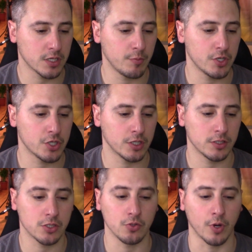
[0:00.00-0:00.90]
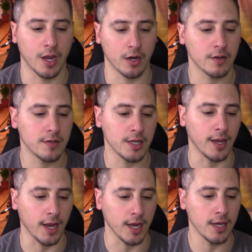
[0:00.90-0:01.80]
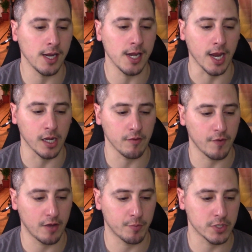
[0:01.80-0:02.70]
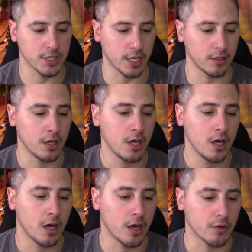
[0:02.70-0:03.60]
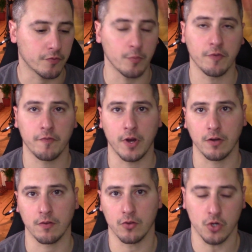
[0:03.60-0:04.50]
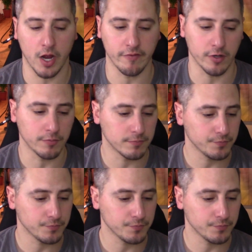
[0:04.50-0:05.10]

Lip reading: commissions to a guaranteed 80 to 85% from the fare to the driver.